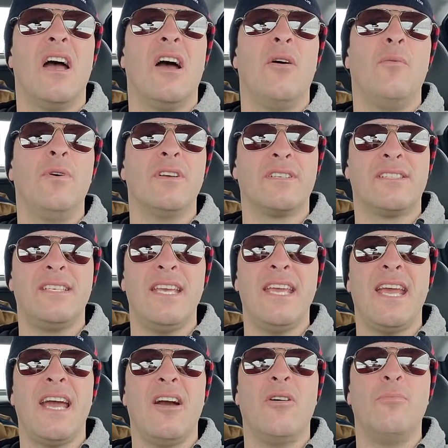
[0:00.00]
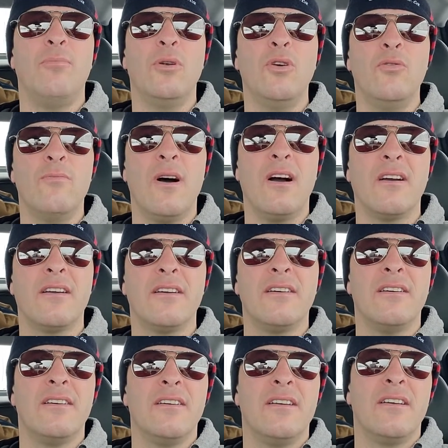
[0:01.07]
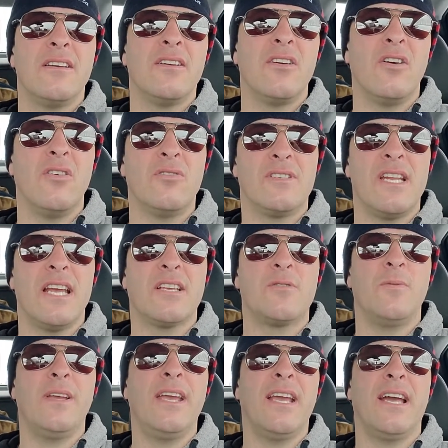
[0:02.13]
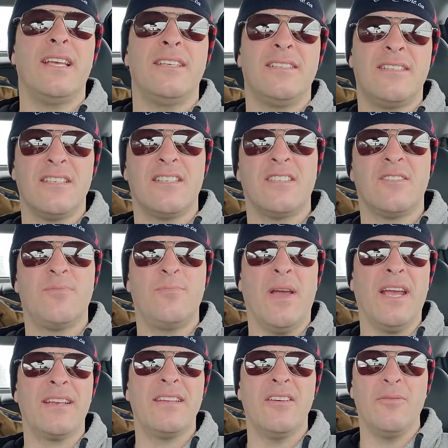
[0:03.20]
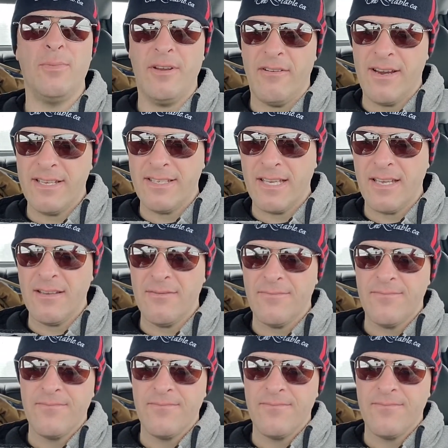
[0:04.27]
we'll see how Blue Monk goes next week. I suspect he'll be racing.